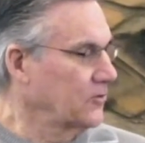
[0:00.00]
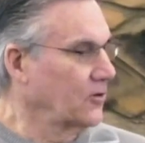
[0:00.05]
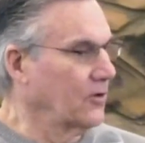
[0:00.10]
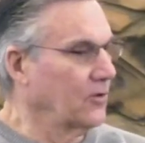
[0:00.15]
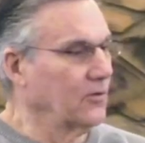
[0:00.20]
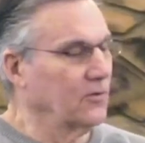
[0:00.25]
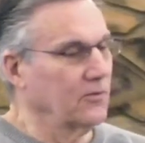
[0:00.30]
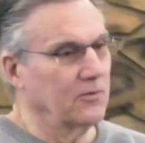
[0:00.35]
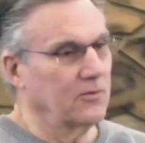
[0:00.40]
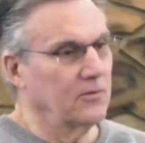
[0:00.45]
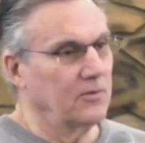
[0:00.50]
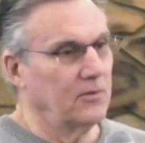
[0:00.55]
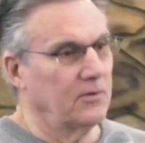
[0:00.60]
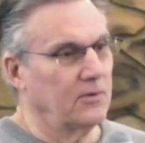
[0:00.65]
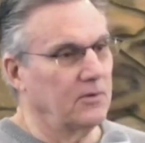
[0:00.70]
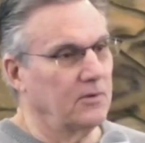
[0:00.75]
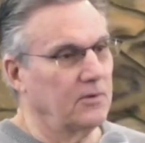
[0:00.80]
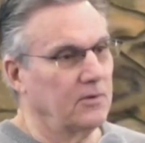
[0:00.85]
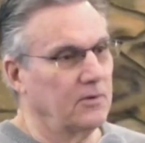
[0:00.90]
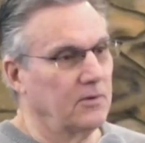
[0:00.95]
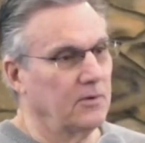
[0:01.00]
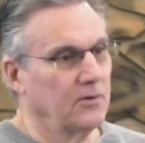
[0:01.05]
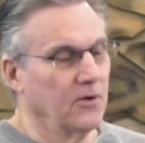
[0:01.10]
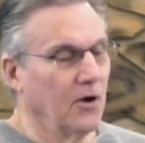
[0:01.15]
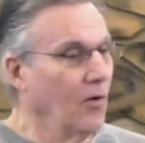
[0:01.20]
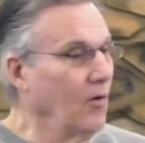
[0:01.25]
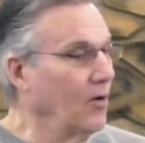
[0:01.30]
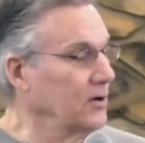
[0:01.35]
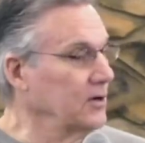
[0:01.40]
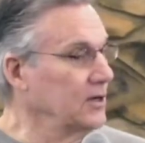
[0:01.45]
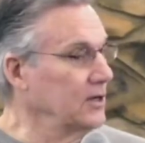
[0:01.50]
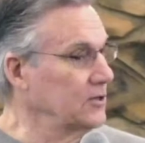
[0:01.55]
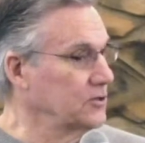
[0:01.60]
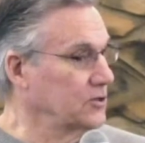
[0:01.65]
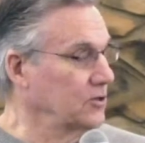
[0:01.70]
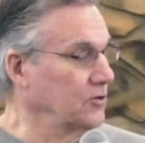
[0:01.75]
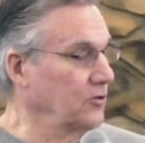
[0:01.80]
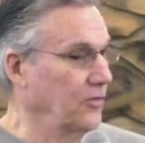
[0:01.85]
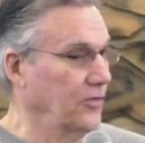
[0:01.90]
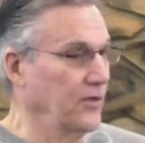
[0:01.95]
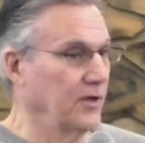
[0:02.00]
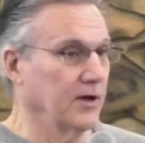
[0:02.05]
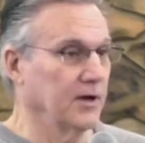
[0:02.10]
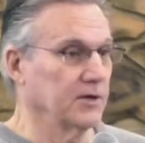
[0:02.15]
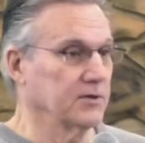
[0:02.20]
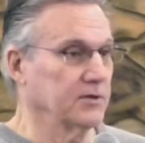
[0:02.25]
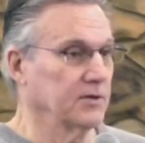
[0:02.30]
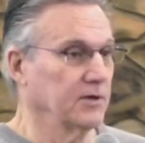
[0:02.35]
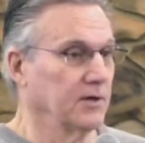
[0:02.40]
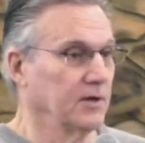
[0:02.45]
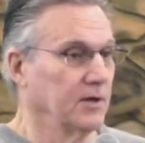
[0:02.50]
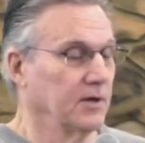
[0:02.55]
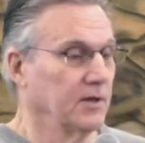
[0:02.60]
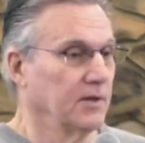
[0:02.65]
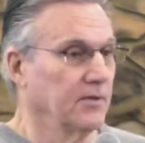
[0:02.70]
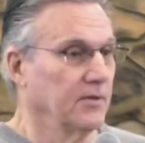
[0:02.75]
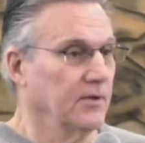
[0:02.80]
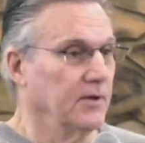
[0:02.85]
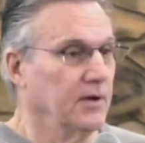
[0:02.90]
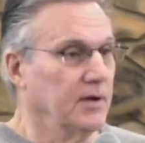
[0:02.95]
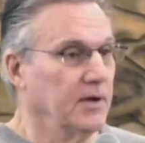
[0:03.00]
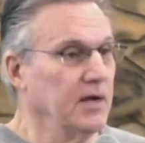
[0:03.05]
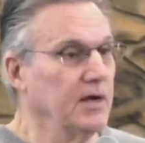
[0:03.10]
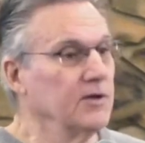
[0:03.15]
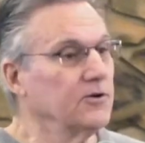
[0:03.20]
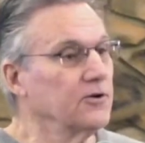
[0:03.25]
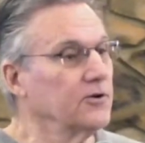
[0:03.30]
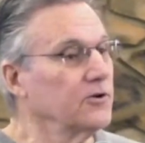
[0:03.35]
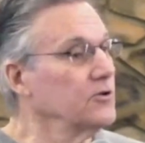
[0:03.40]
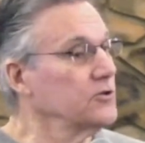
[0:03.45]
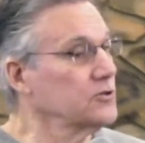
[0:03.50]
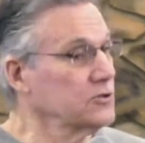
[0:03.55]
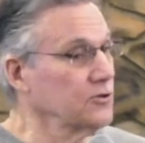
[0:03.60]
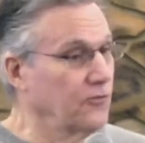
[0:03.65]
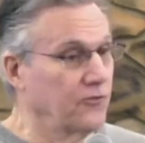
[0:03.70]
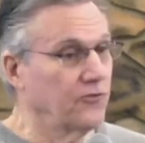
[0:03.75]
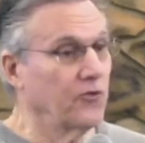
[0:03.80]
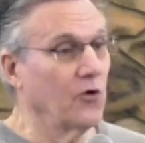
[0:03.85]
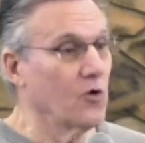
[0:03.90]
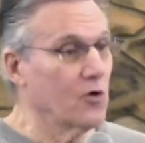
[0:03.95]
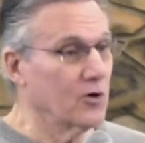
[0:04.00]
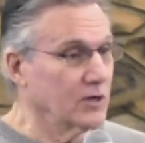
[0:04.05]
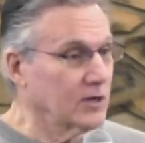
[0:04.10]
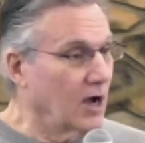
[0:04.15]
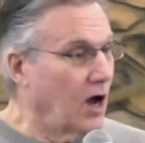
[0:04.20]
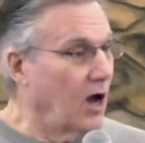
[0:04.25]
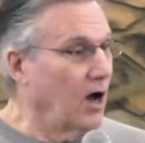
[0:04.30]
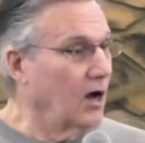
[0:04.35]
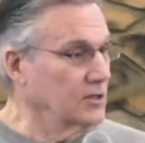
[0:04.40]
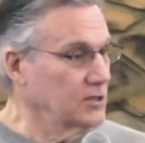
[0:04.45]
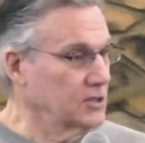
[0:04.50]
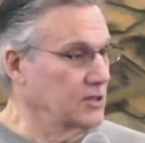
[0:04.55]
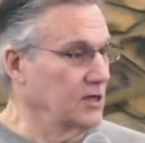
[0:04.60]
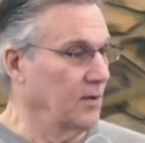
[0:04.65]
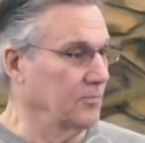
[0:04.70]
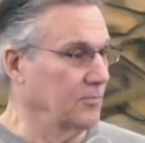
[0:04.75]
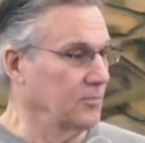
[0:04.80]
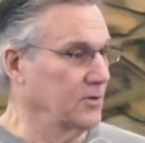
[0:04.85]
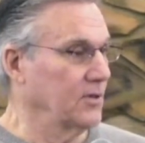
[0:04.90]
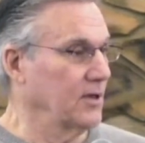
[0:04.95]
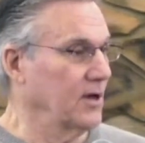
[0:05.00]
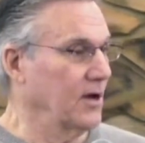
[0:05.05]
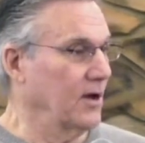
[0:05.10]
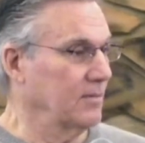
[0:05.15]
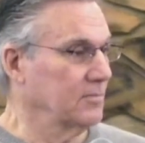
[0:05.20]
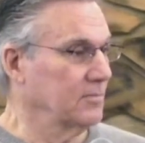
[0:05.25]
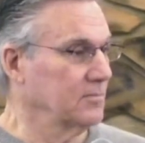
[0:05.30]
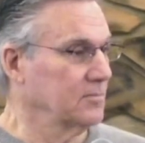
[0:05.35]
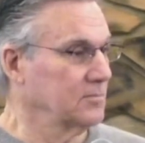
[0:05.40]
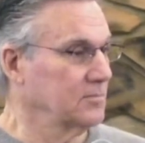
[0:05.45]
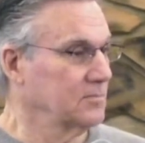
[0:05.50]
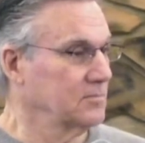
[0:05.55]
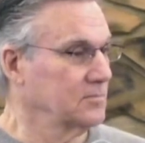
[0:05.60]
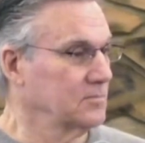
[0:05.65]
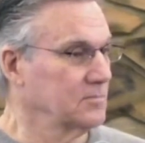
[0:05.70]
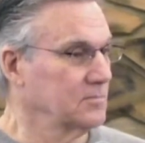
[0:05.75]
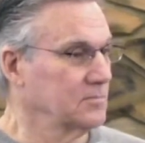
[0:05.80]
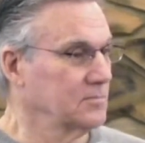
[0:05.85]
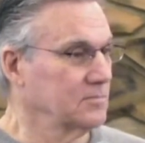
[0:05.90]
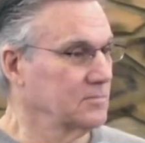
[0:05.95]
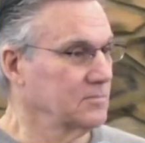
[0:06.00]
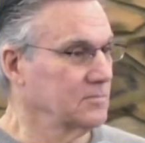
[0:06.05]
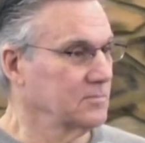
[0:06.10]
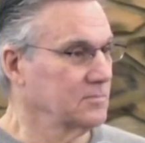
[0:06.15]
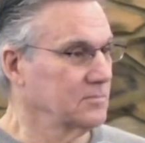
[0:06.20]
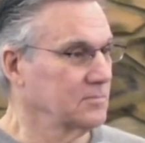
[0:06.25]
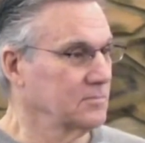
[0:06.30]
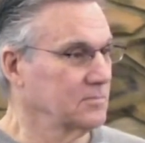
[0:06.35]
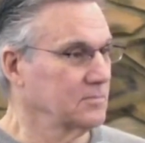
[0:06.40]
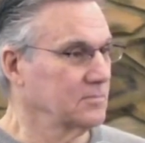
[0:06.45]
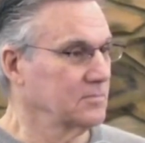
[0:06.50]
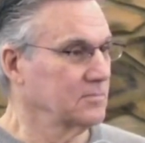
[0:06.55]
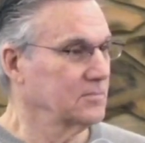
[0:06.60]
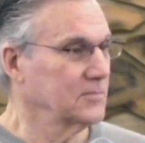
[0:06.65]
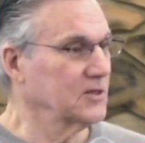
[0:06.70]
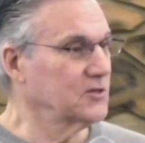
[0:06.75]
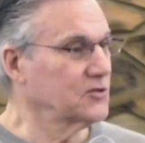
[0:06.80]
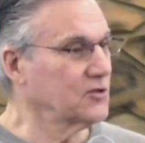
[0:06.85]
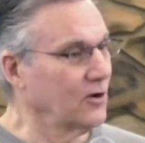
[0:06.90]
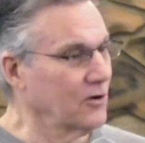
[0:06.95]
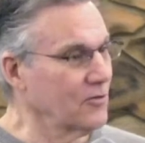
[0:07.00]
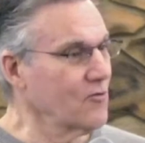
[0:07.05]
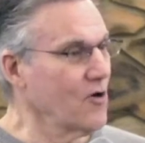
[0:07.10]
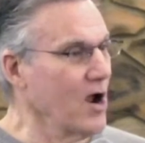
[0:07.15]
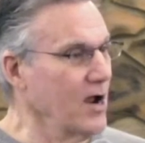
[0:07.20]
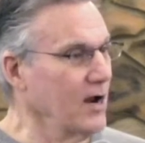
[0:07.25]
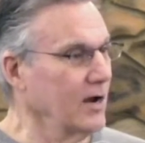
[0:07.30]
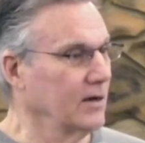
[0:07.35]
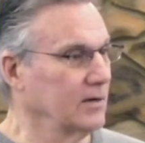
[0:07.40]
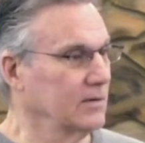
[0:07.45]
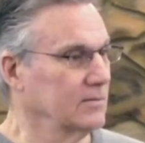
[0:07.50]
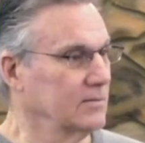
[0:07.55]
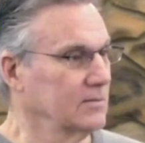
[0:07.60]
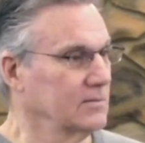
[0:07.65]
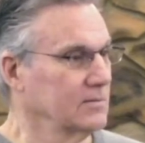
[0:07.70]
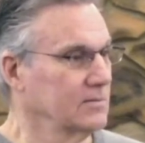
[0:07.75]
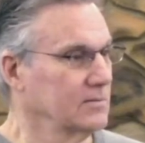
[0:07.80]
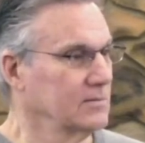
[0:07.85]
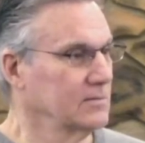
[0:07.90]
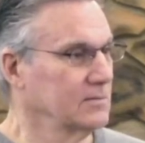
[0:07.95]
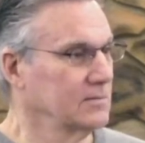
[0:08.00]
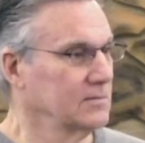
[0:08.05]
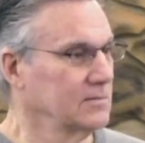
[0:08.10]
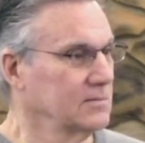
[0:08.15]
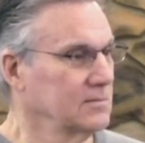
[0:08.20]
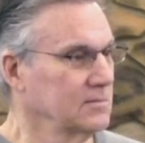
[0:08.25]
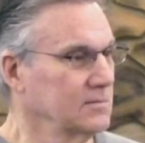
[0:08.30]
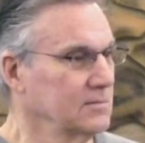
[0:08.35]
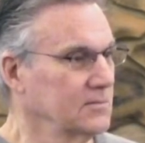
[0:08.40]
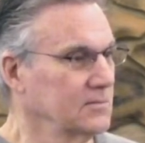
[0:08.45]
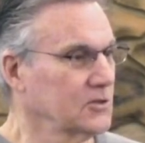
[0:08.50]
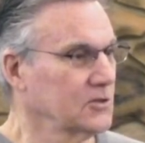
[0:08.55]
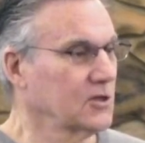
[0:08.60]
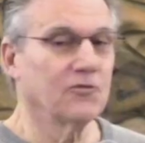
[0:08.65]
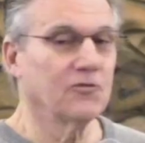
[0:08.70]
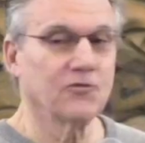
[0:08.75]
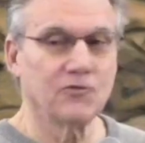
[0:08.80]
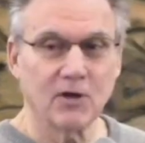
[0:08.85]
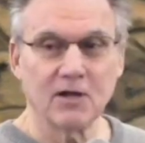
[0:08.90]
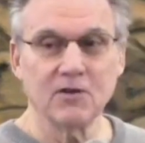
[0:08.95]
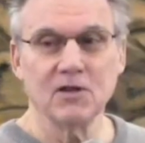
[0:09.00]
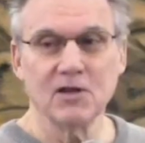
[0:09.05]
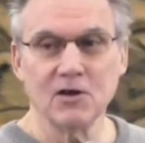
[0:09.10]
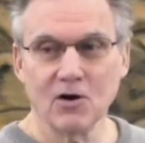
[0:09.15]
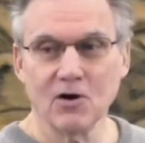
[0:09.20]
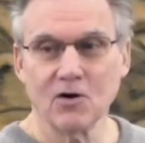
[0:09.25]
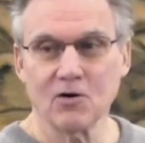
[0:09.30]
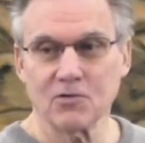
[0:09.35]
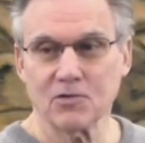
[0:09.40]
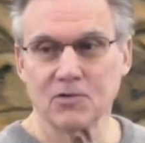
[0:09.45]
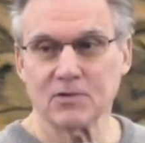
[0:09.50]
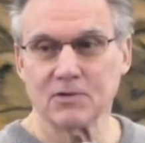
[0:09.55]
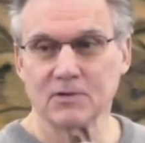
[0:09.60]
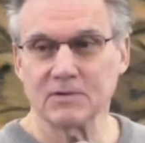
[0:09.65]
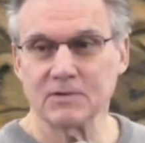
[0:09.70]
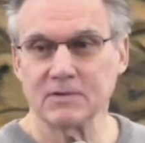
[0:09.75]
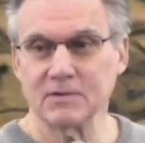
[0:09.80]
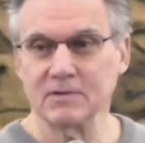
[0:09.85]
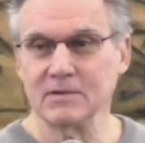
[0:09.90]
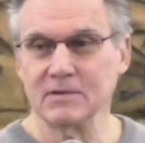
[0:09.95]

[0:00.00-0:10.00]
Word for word: so noah did two things he introduced a foreign concept to them it's going to rain it's going to flood the earth